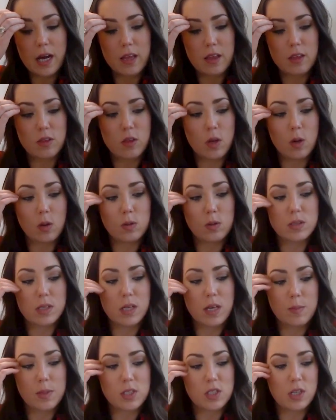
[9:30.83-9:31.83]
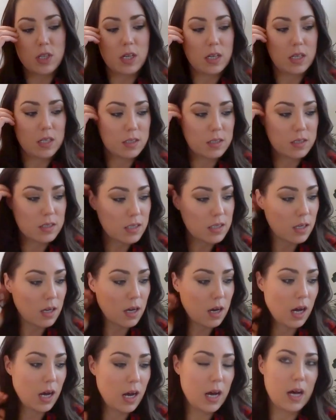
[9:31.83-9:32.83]
Those images,
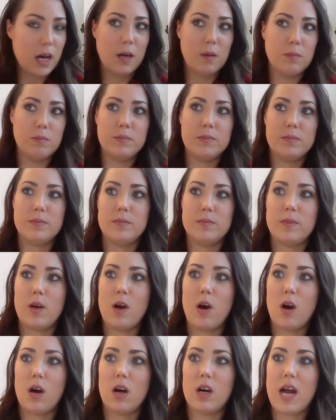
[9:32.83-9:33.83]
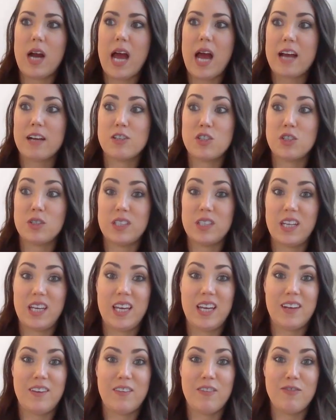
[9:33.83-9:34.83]
are
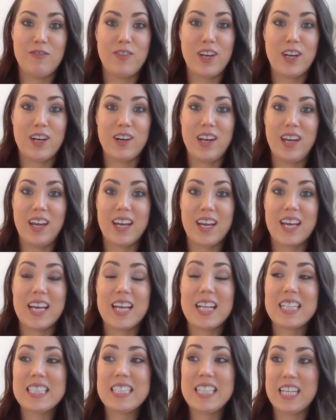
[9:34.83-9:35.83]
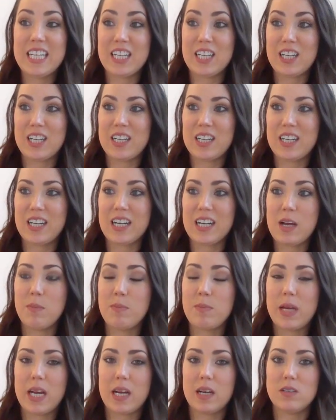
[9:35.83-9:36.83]
actually very clear
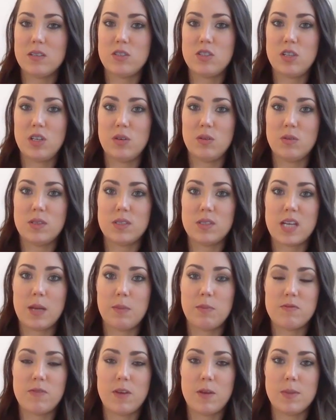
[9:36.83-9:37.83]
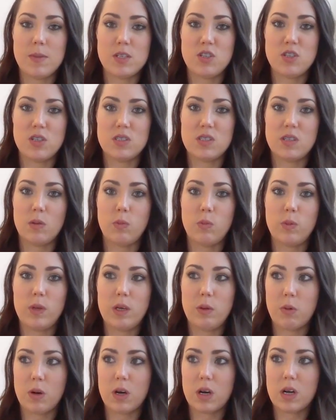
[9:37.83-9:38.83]
compared to the type of images that
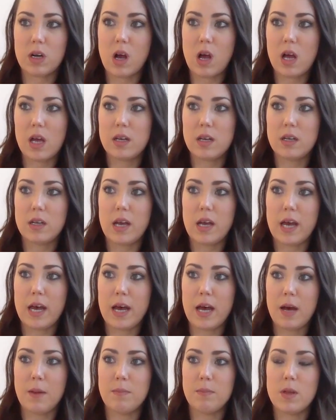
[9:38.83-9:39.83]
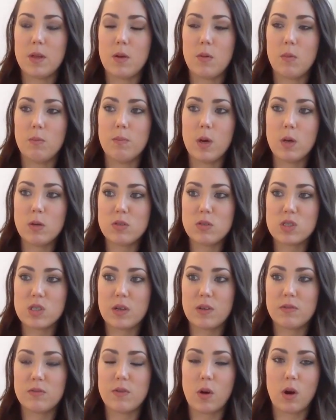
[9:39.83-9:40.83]
we work on. Most
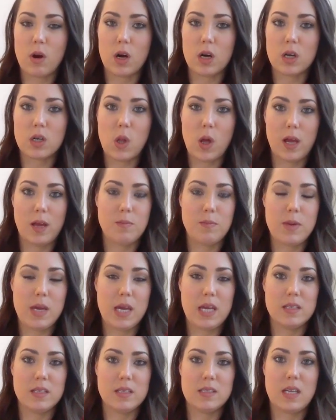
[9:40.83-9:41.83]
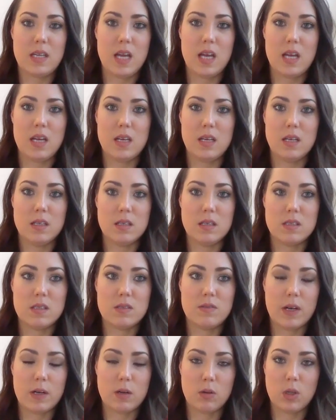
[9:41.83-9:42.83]
of our client base
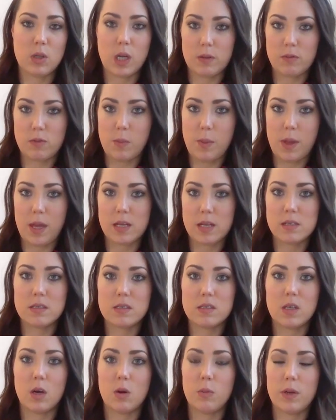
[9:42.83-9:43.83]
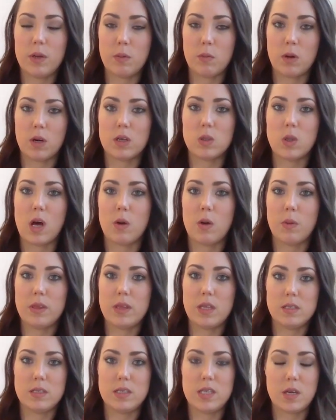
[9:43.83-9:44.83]
is federal government, so we work a lot
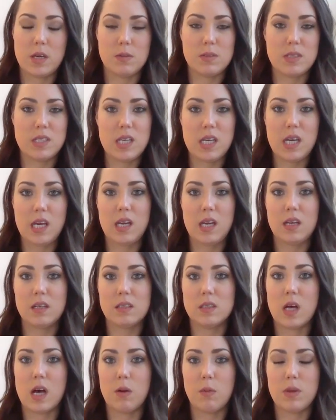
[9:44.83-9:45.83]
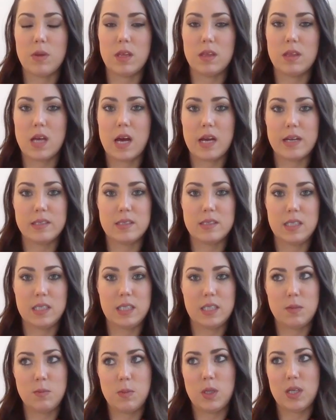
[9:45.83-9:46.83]
within DoD, a lot within the
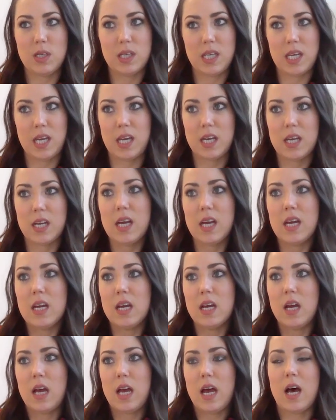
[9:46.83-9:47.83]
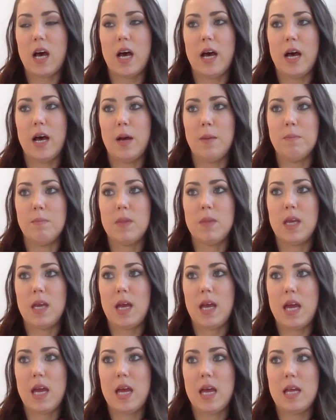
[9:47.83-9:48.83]
IC community,
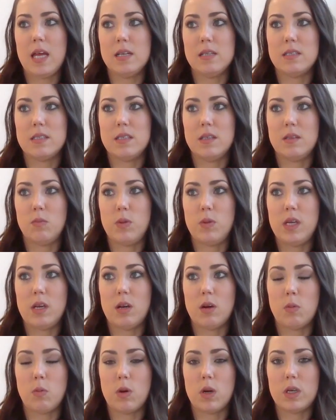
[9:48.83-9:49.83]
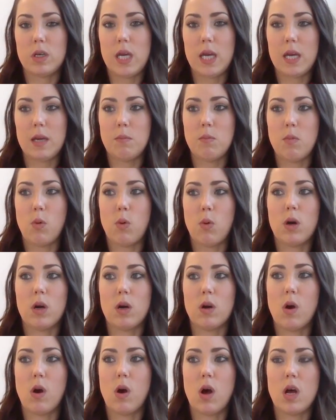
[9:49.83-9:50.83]
and we are working
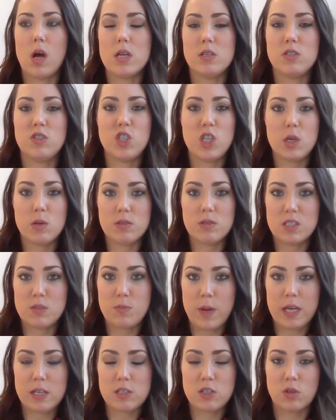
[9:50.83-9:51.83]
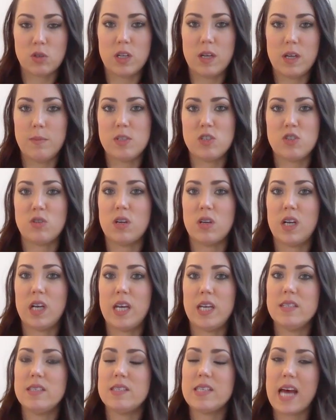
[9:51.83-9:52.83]
more on geospatial
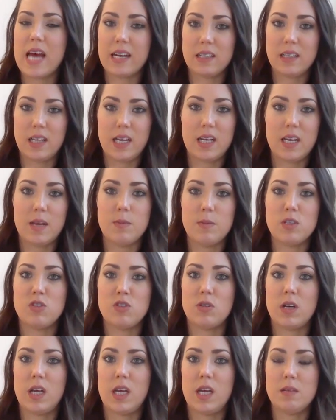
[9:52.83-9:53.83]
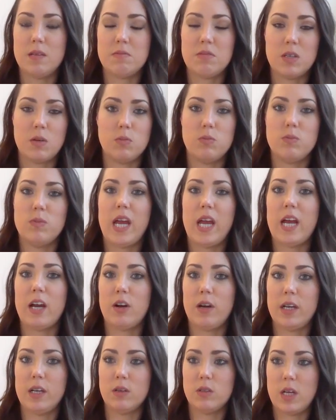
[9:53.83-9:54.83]
imagery, satellite imagery, so
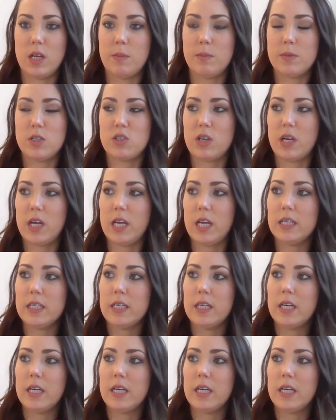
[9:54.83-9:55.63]
aerial imagery,